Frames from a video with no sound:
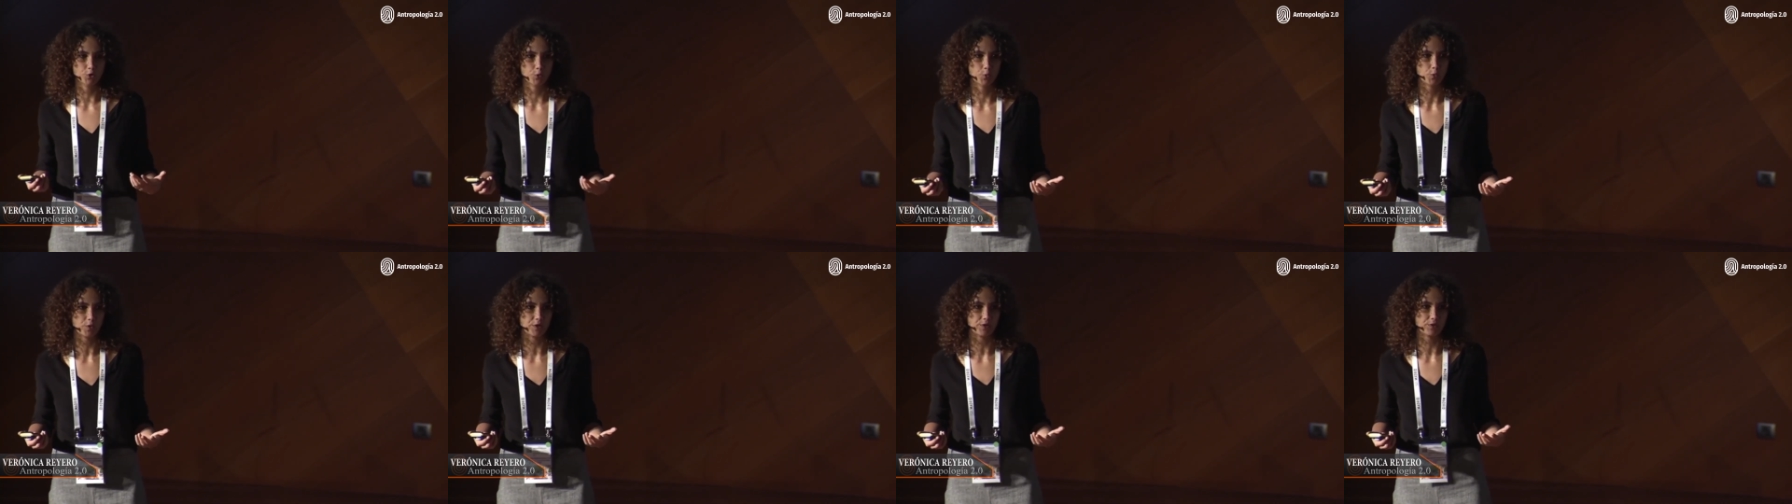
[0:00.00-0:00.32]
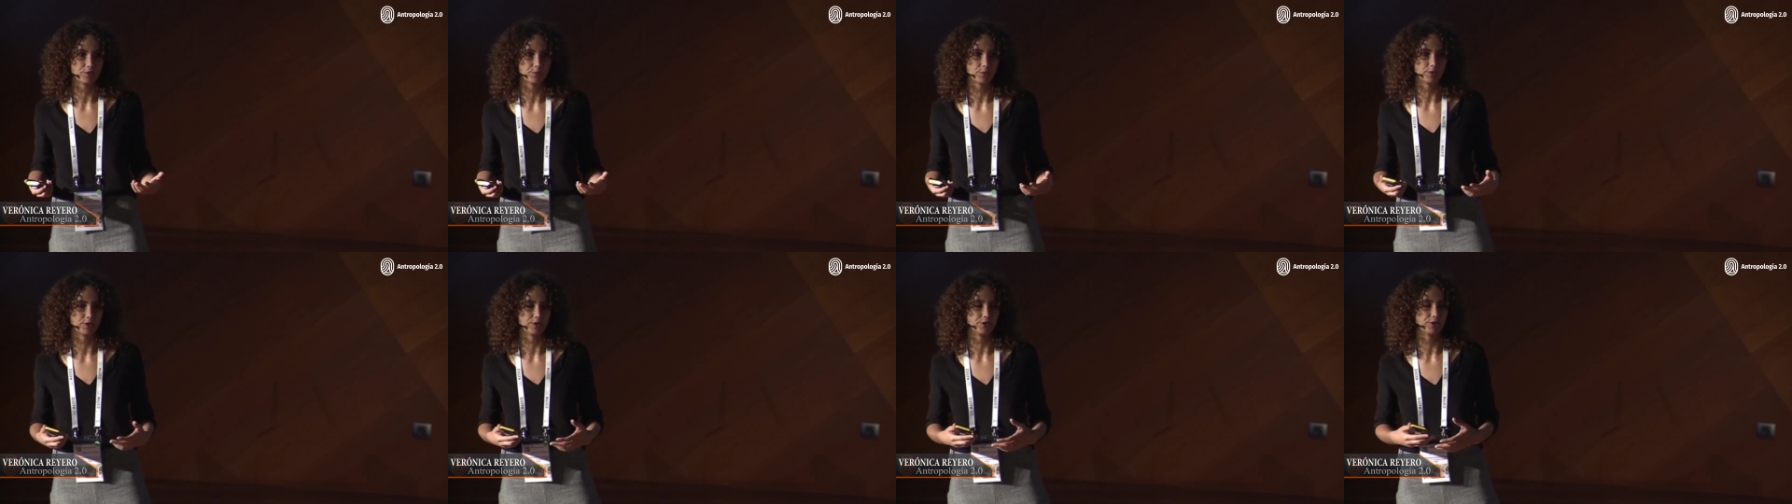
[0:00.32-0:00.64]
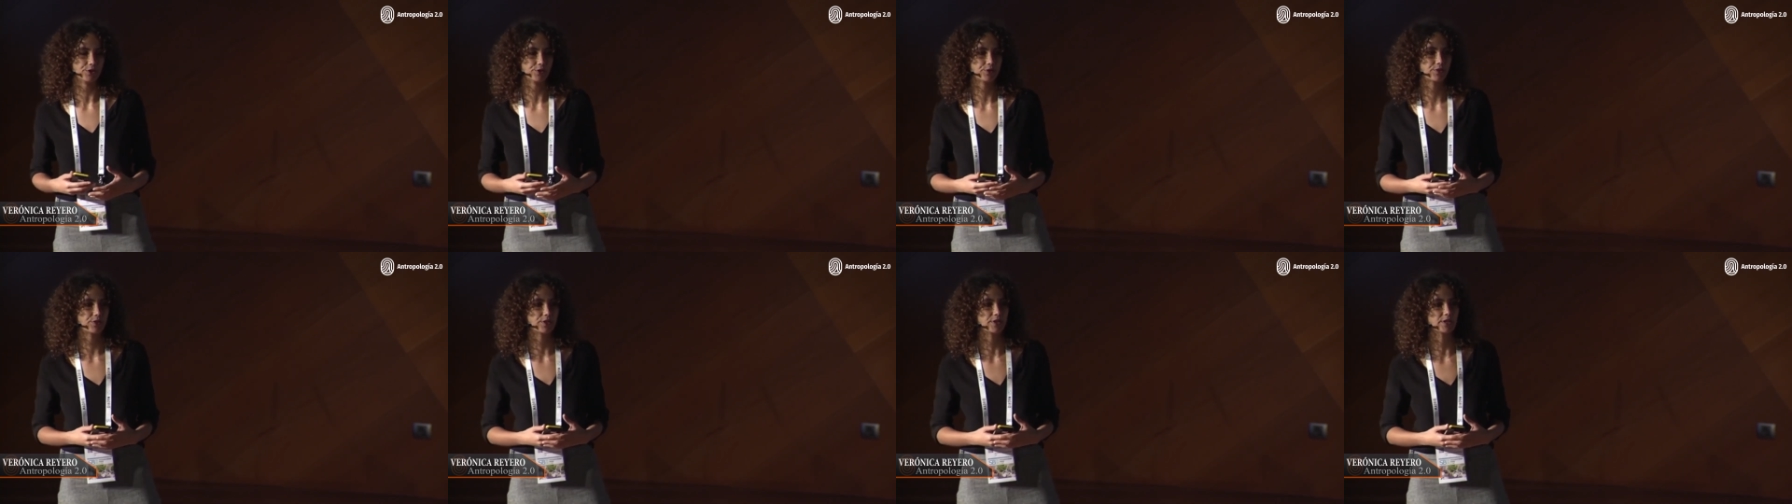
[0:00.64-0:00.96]
with when they're
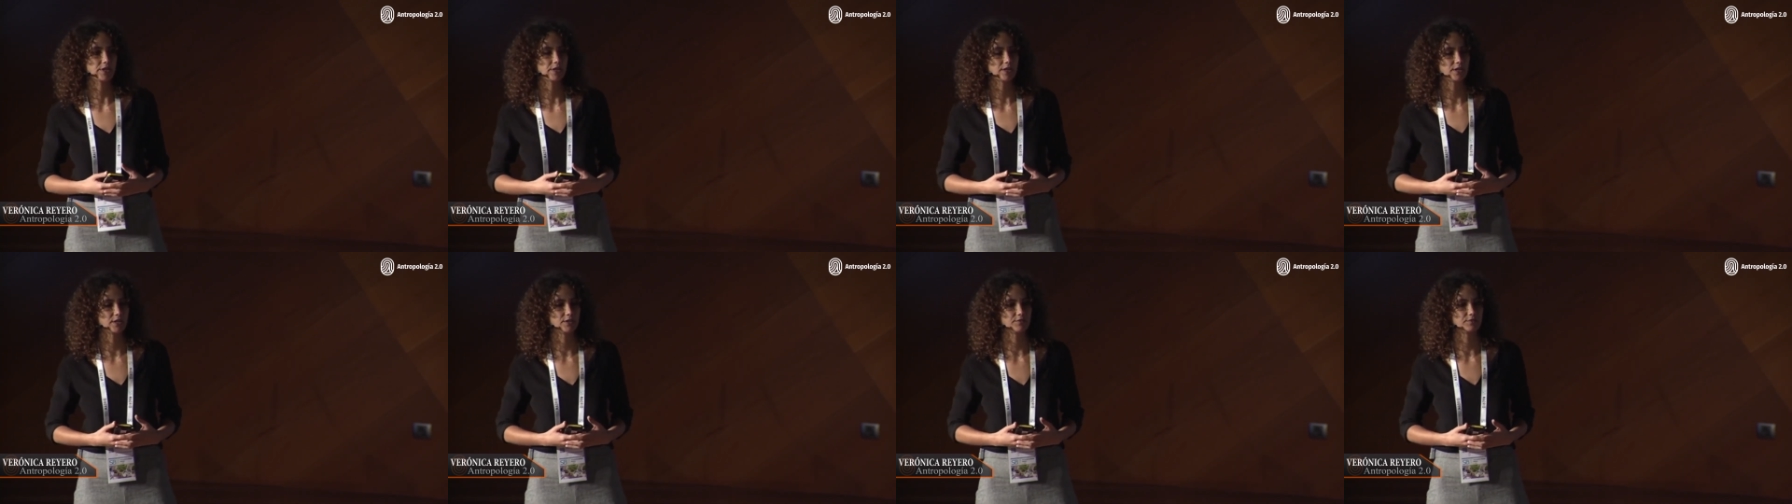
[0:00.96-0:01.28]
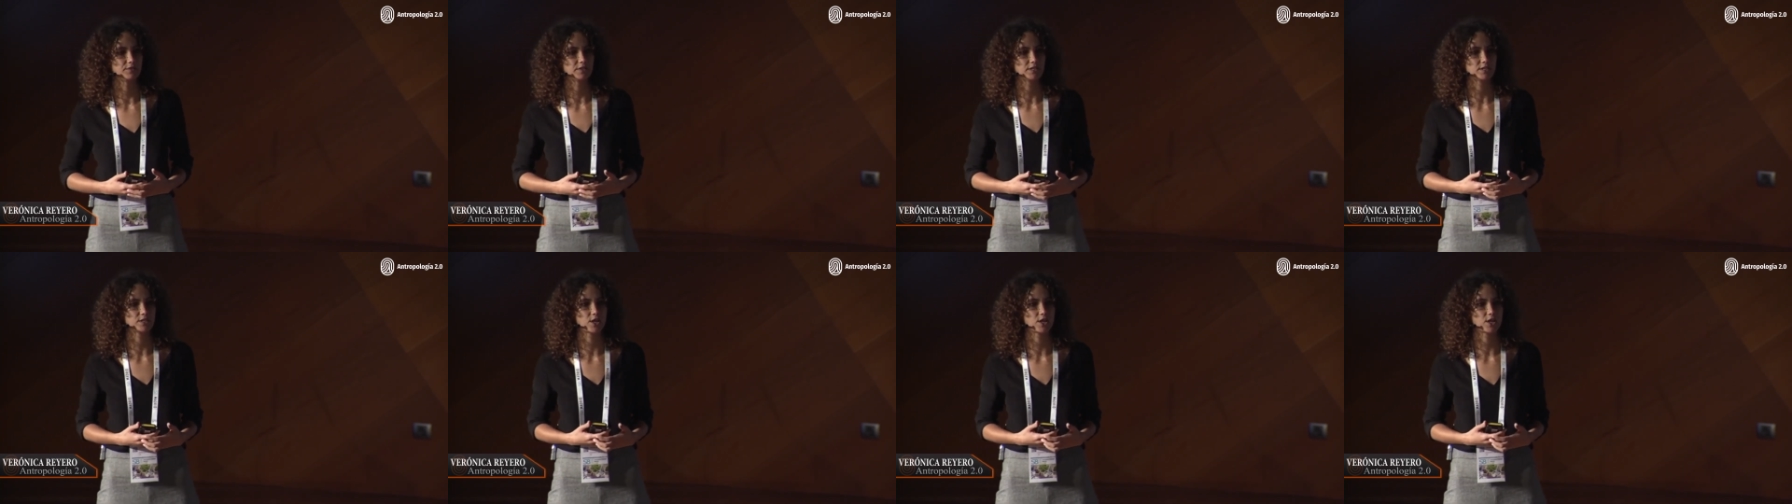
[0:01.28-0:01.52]
thinking of this